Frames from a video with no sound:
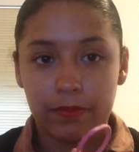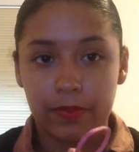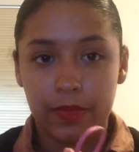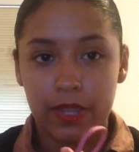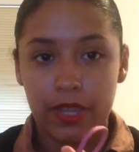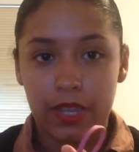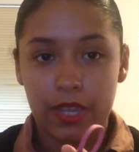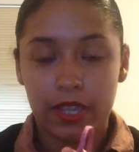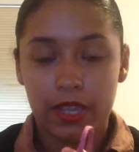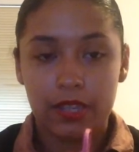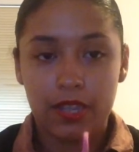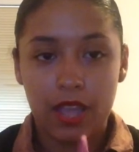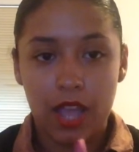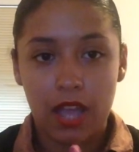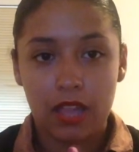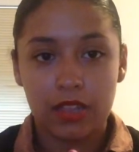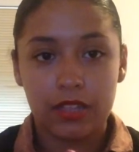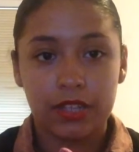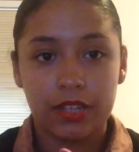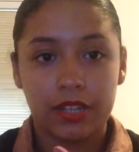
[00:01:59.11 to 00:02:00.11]

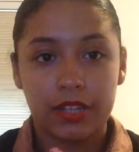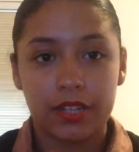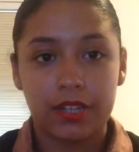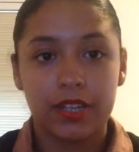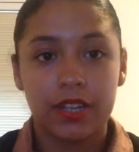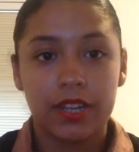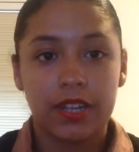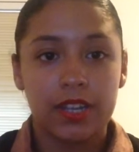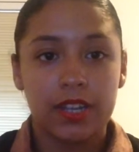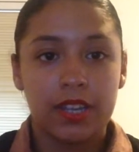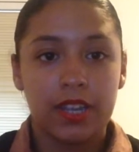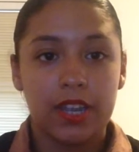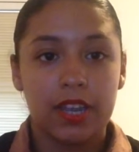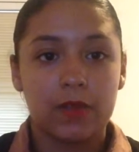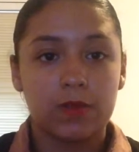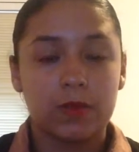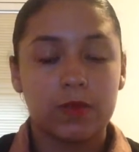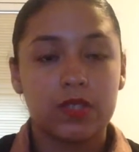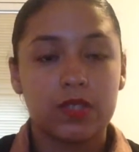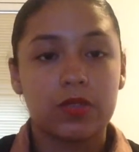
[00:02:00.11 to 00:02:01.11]

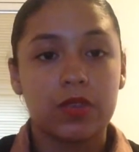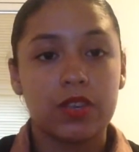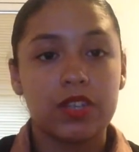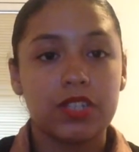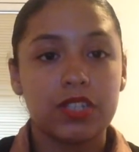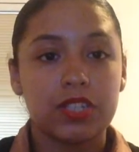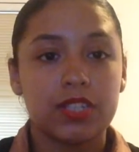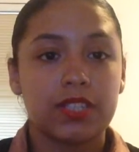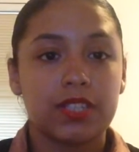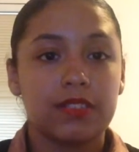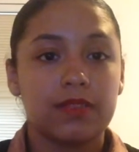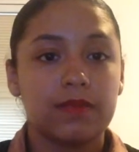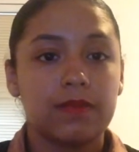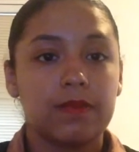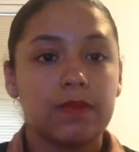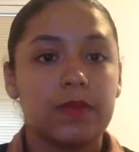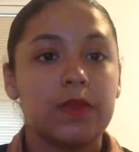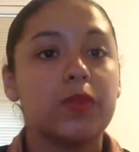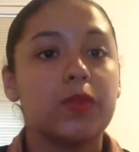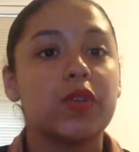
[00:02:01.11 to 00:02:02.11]
scrunchie,
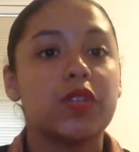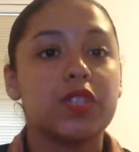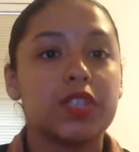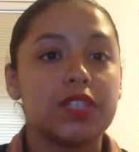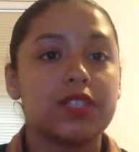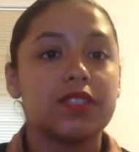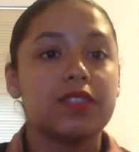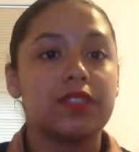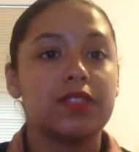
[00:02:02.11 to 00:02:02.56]
which is